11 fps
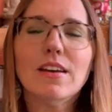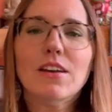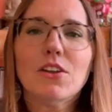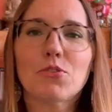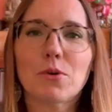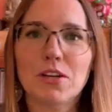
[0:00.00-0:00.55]

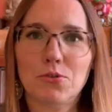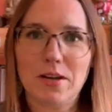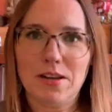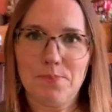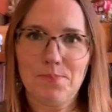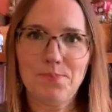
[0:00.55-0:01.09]

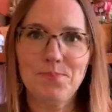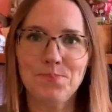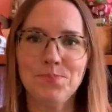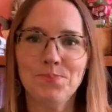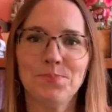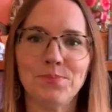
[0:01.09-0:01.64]

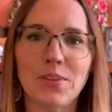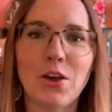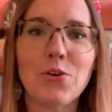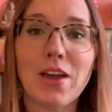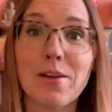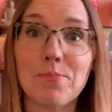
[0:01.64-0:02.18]
2020.
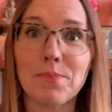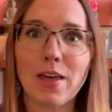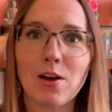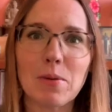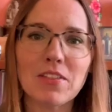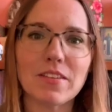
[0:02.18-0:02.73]
Okay, how
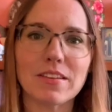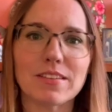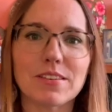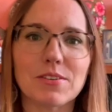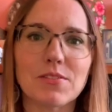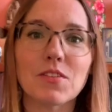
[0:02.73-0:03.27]
about
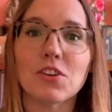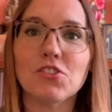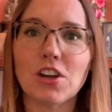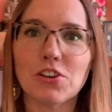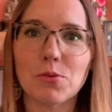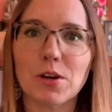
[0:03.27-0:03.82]
this?
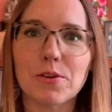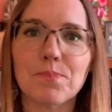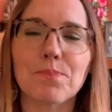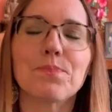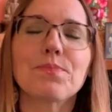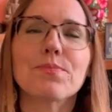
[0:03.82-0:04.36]
January.
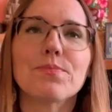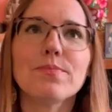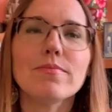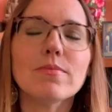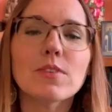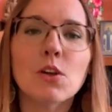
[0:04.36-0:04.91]

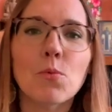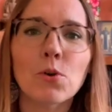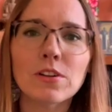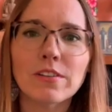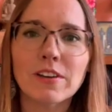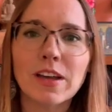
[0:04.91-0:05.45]
We're
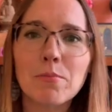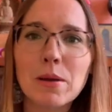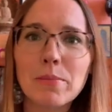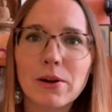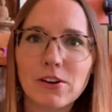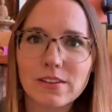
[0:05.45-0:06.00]
living at my
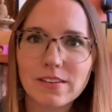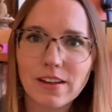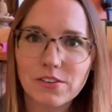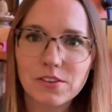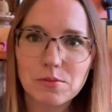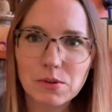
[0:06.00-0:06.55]
parents'
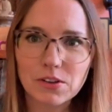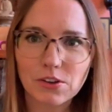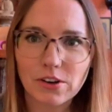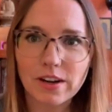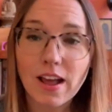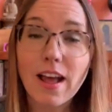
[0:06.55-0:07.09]
house in
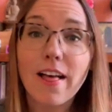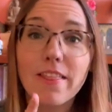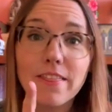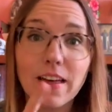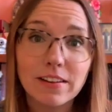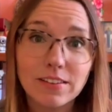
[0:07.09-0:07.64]
Missouri.
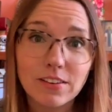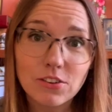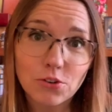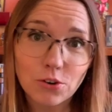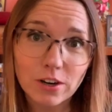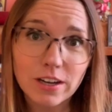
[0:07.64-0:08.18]
That's a
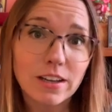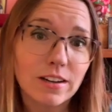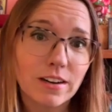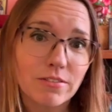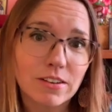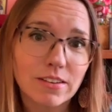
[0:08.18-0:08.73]
story in and
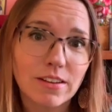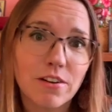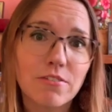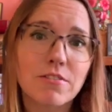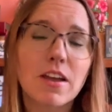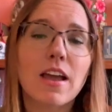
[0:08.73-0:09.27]
of
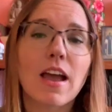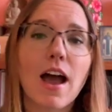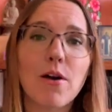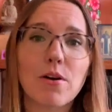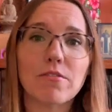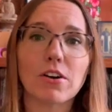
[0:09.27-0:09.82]
itself.
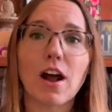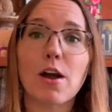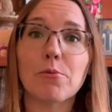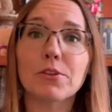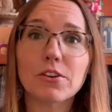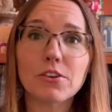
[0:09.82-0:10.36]
However, I
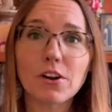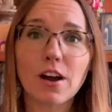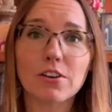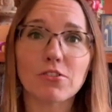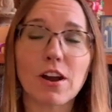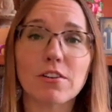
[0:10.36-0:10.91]
was under
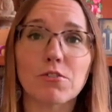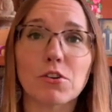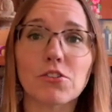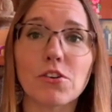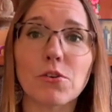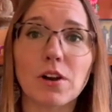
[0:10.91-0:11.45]
contract for a
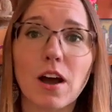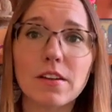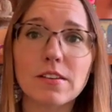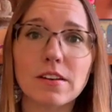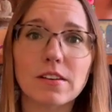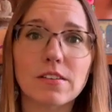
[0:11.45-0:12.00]
show in
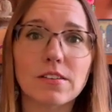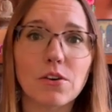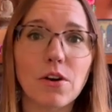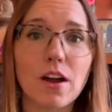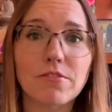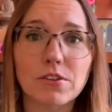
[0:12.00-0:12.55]
Austin, so
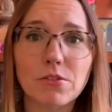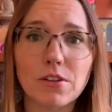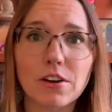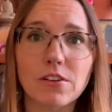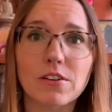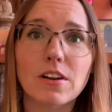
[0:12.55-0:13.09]
I flew
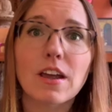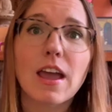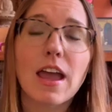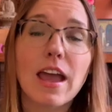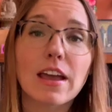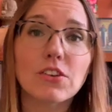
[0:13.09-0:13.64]
there,
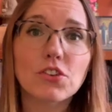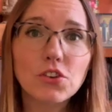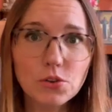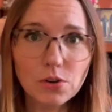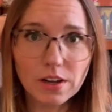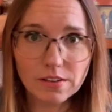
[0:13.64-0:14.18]
and 2
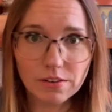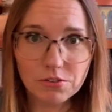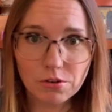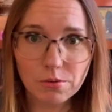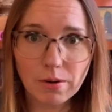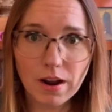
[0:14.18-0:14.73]
days after
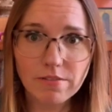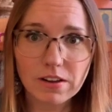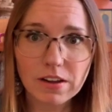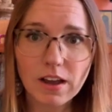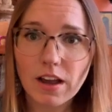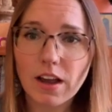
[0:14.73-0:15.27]

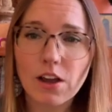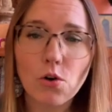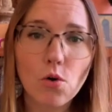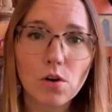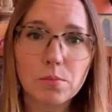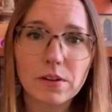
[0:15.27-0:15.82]
arriving, I got
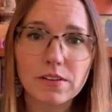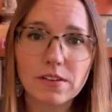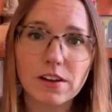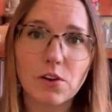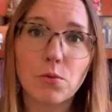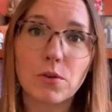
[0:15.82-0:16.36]
horribly
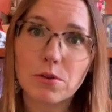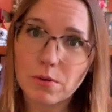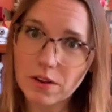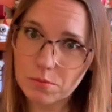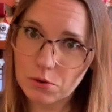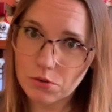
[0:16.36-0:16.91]
sick with a
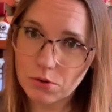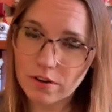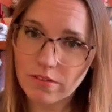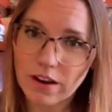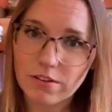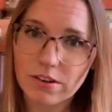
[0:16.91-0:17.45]
respiratory
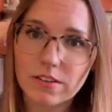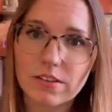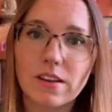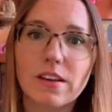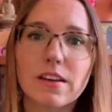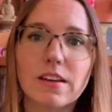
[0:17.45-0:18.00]
virus.
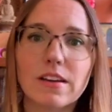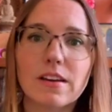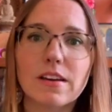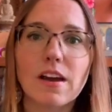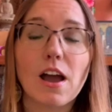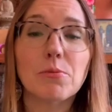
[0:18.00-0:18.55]

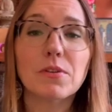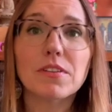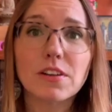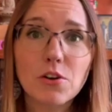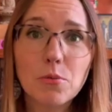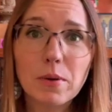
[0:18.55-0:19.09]
I was
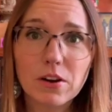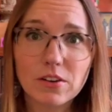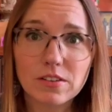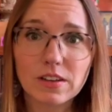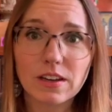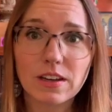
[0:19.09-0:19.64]
single
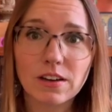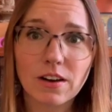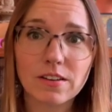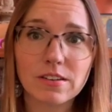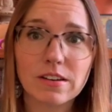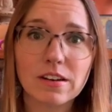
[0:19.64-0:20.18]
parenting in
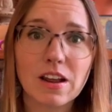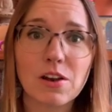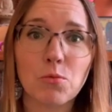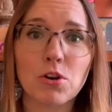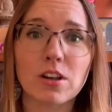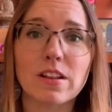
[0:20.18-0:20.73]
Austin and
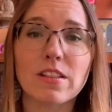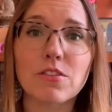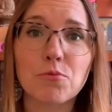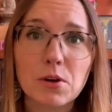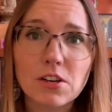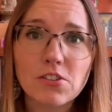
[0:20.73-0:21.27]
working
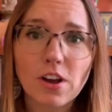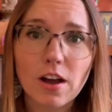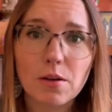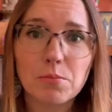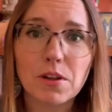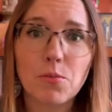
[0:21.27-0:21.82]
3
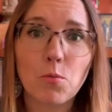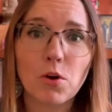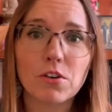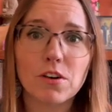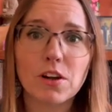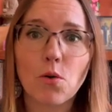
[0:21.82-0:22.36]
jobs and
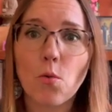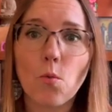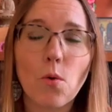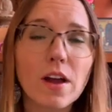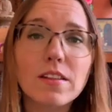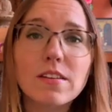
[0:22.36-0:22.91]
wondering
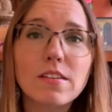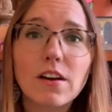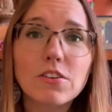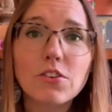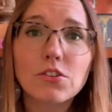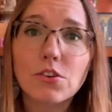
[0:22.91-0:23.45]
why these
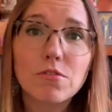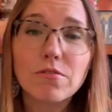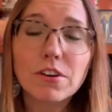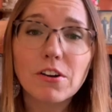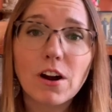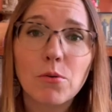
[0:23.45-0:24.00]
doctors couldn't
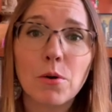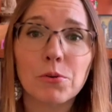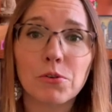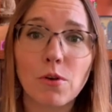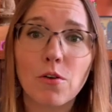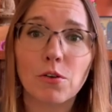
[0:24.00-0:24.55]
figure out what was
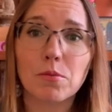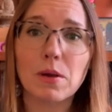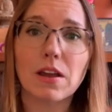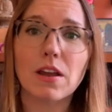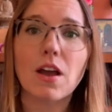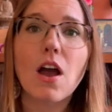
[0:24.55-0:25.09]
wrong with
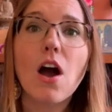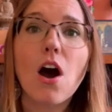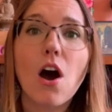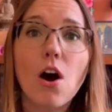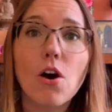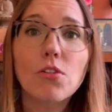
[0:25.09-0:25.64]
me,
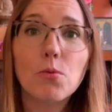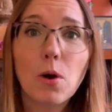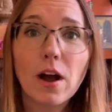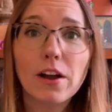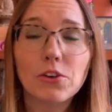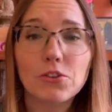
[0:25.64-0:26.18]
all the
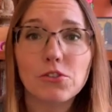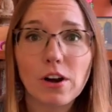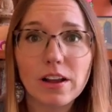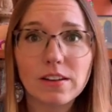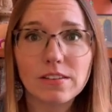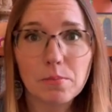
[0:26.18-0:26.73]
while
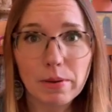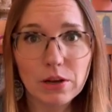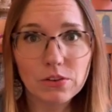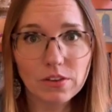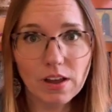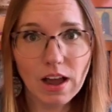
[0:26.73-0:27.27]
trying to
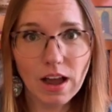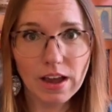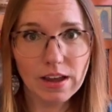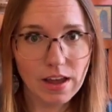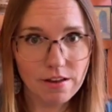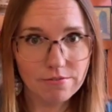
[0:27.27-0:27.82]
belt a high
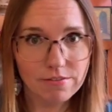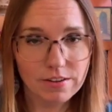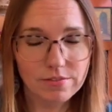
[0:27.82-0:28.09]
F.